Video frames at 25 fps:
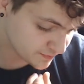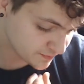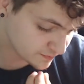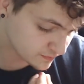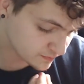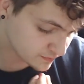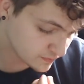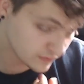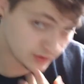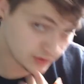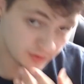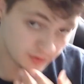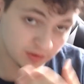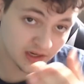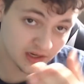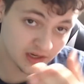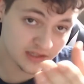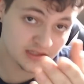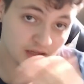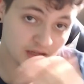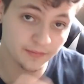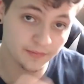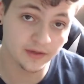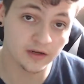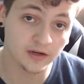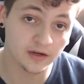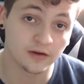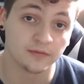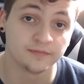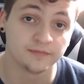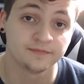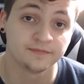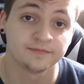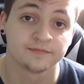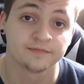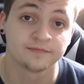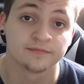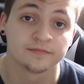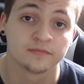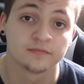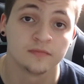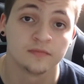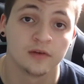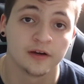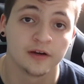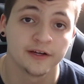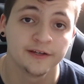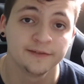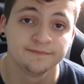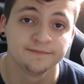you guys let me know.
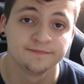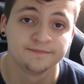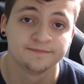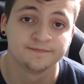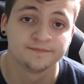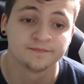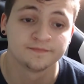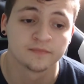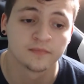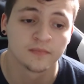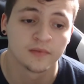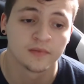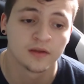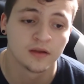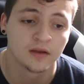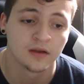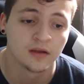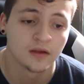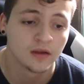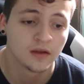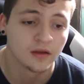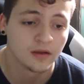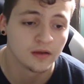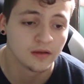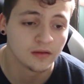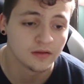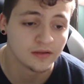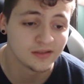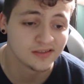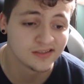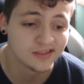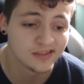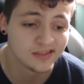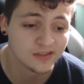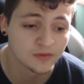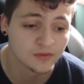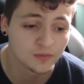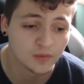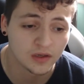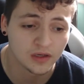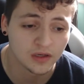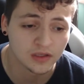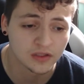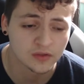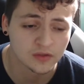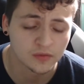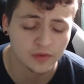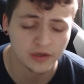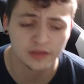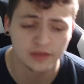All right? This is what, a
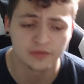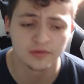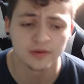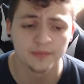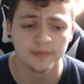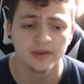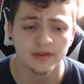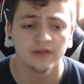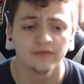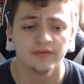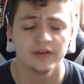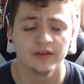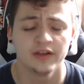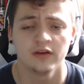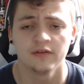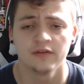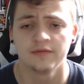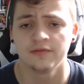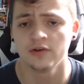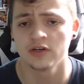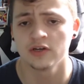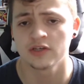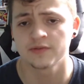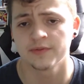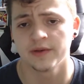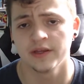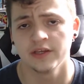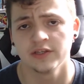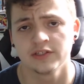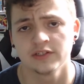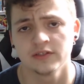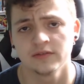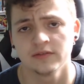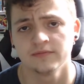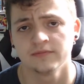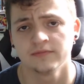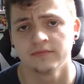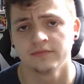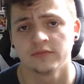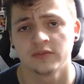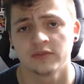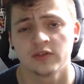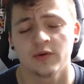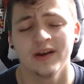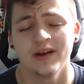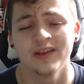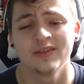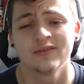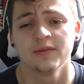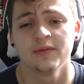23-minute video, full explanation?
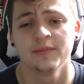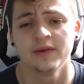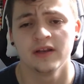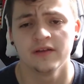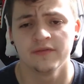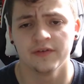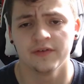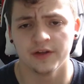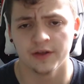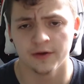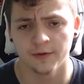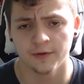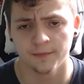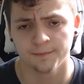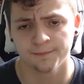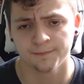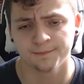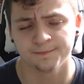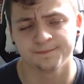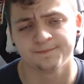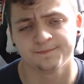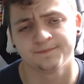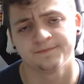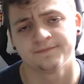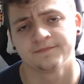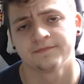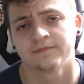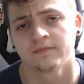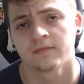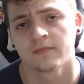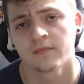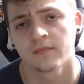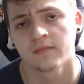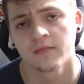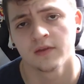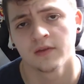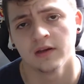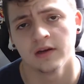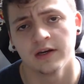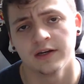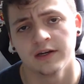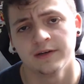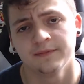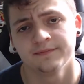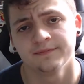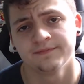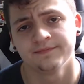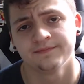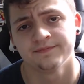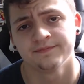23-minute video. All right?
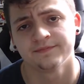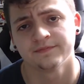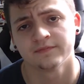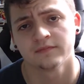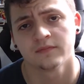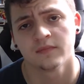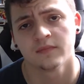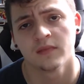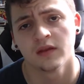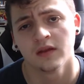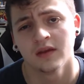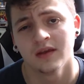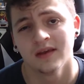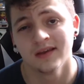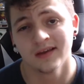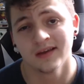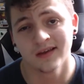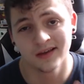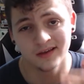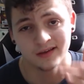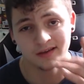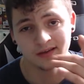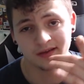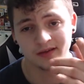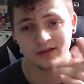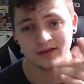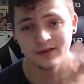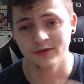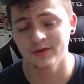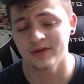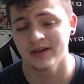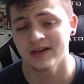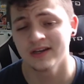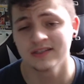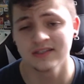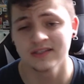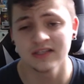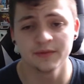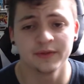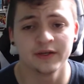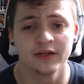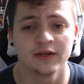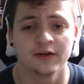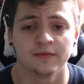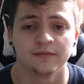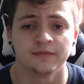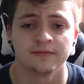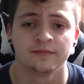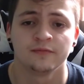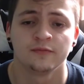You guys let me
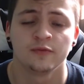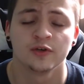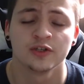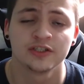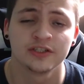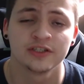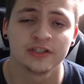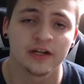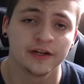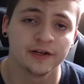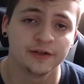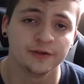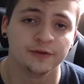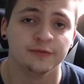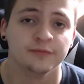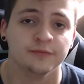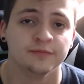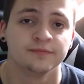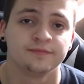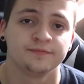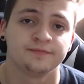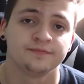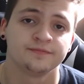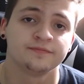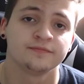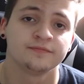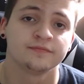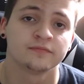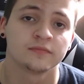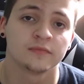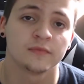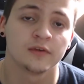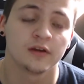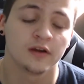know. What should I do? All